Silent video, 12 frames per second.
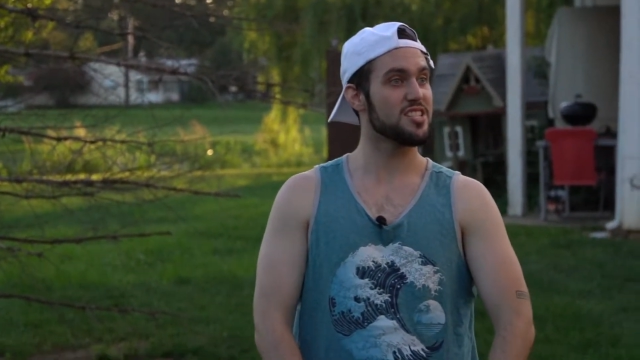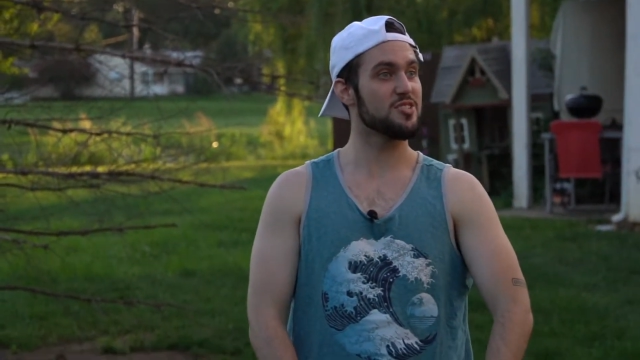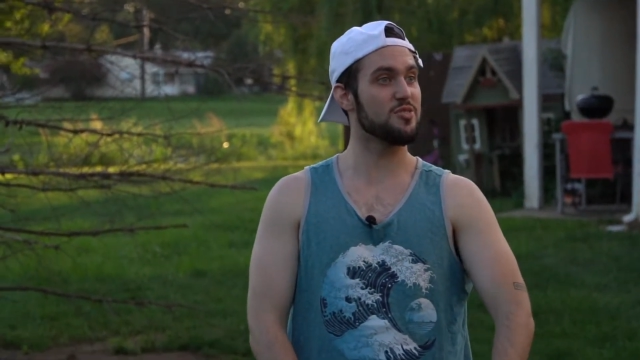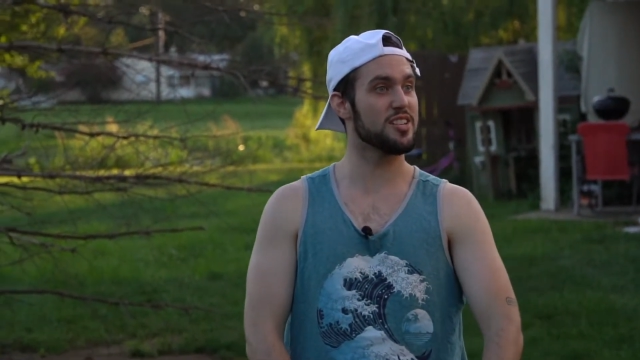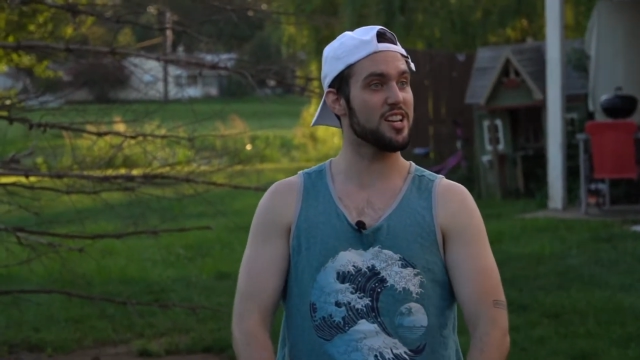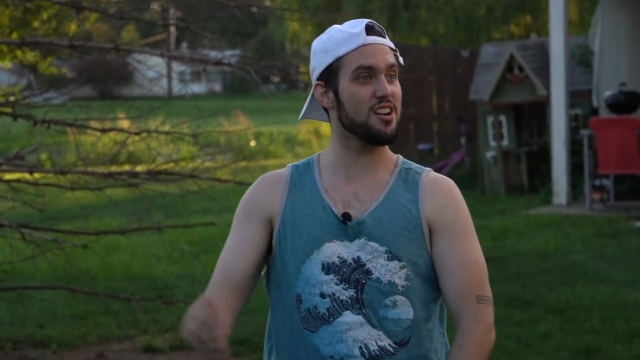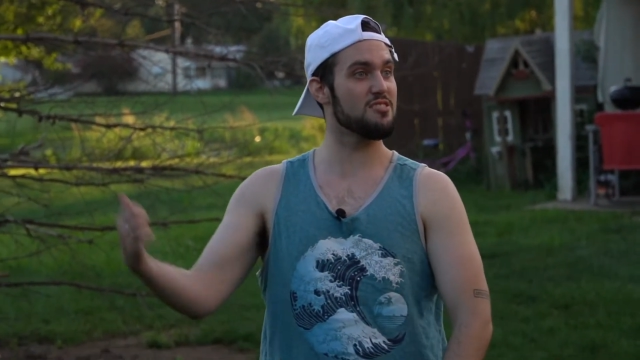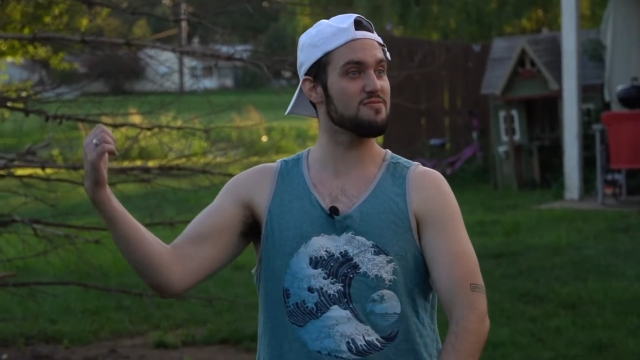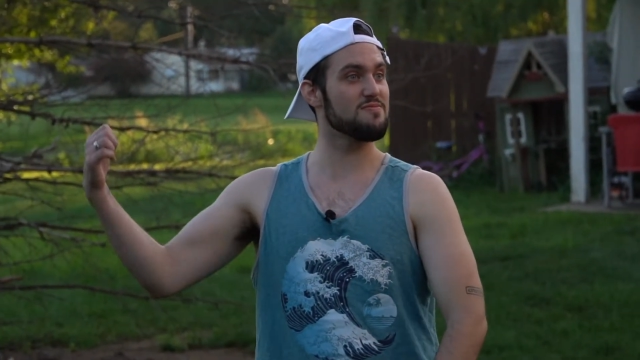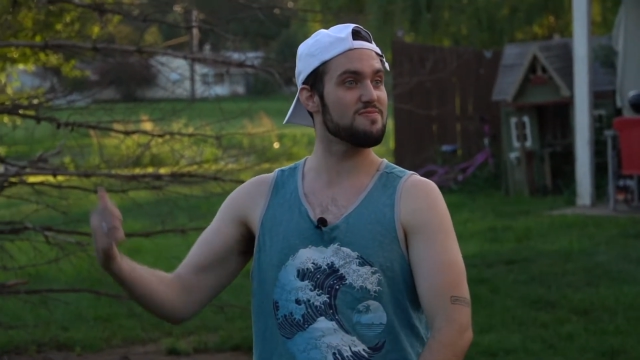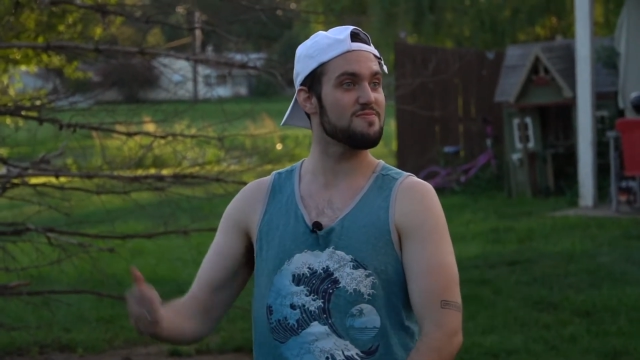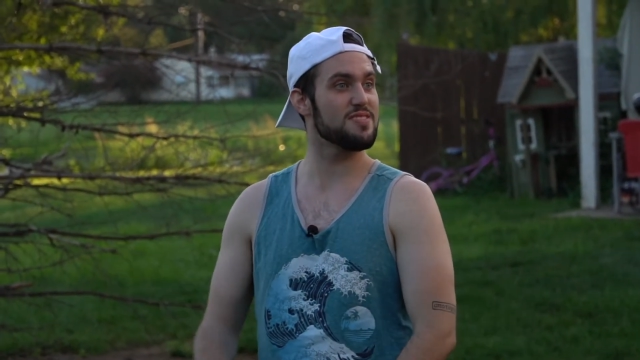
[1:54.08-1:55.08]
You wanna
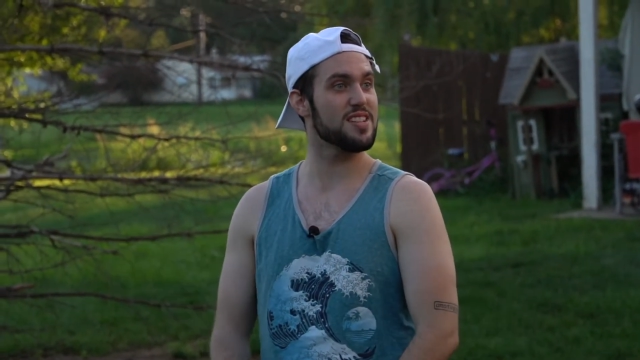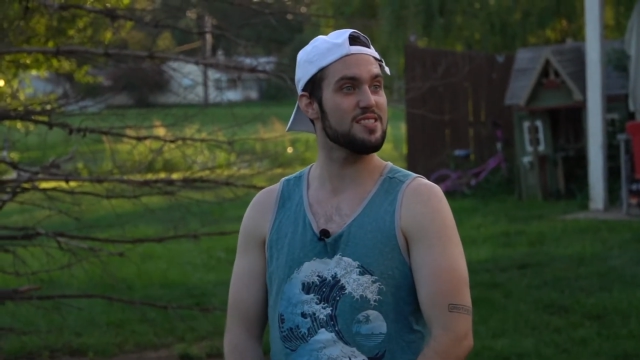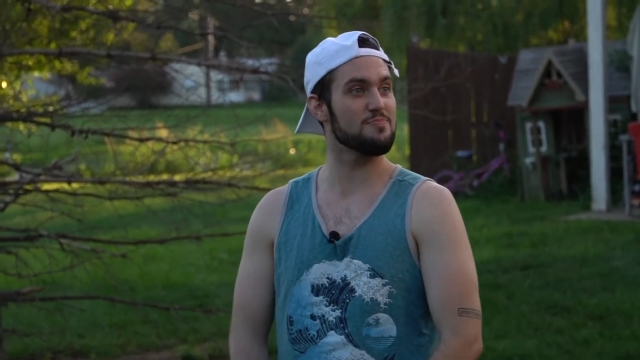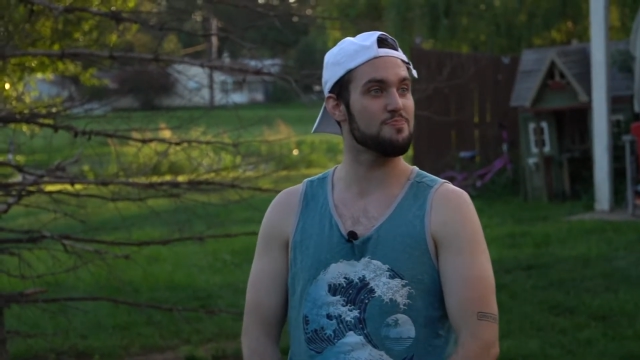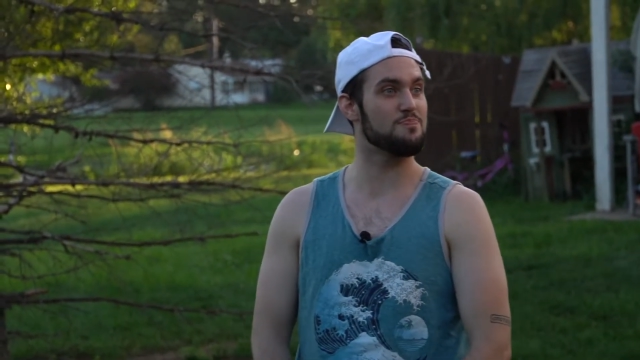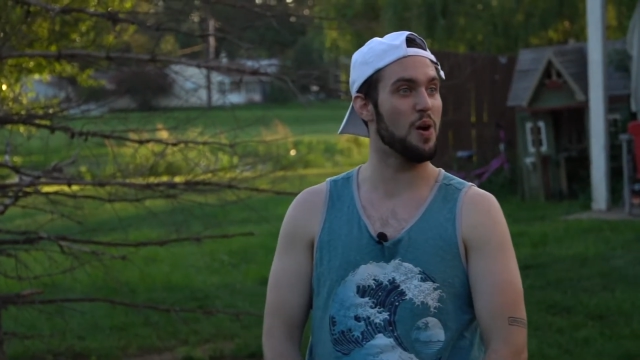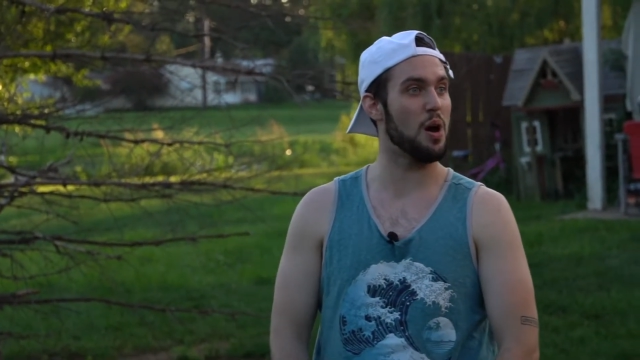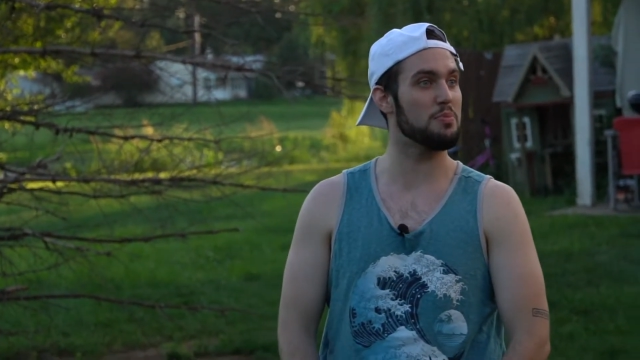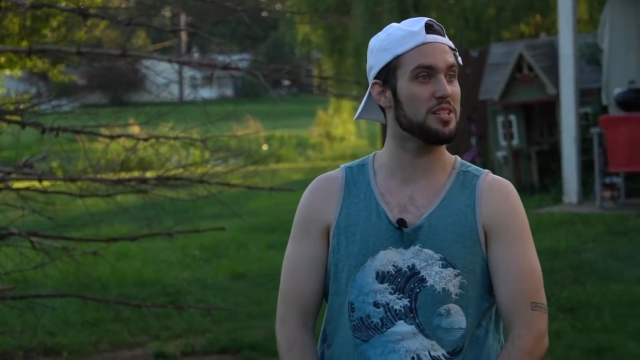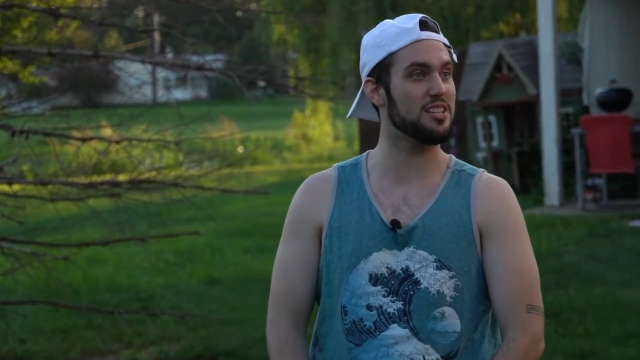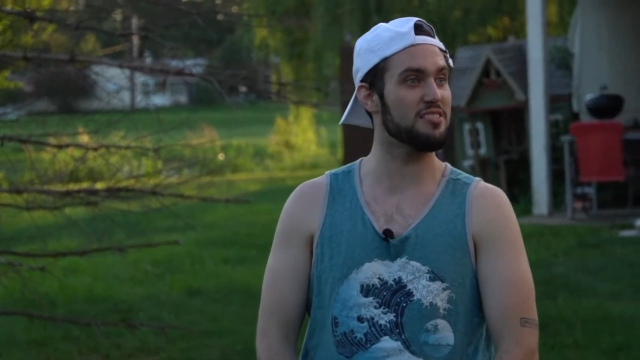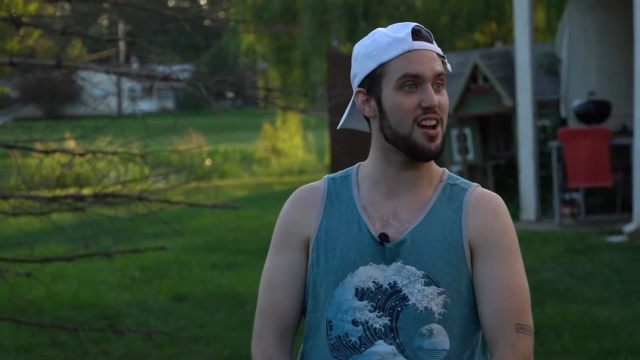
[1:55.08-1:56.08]
go get a
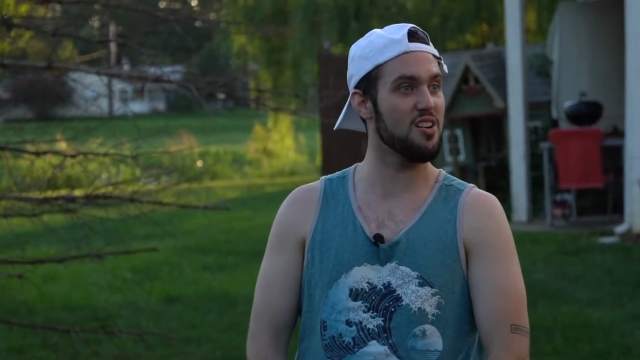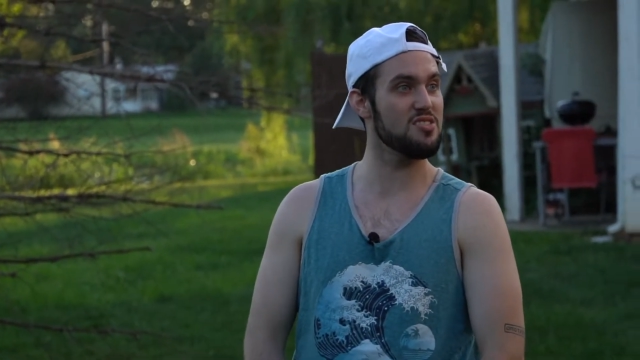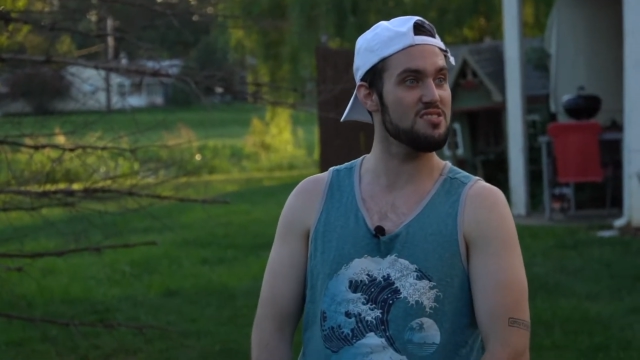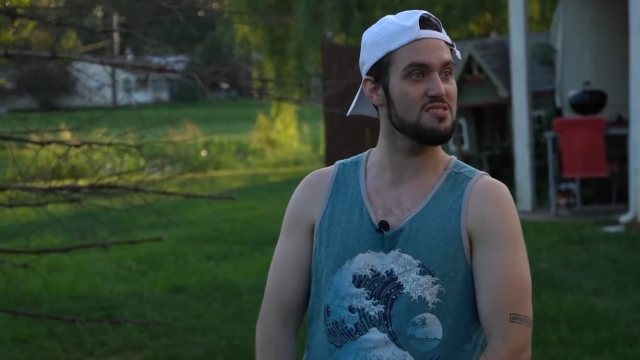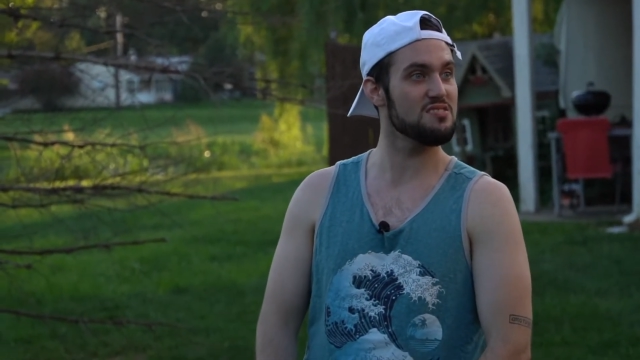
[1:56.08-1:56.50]
barbecue going?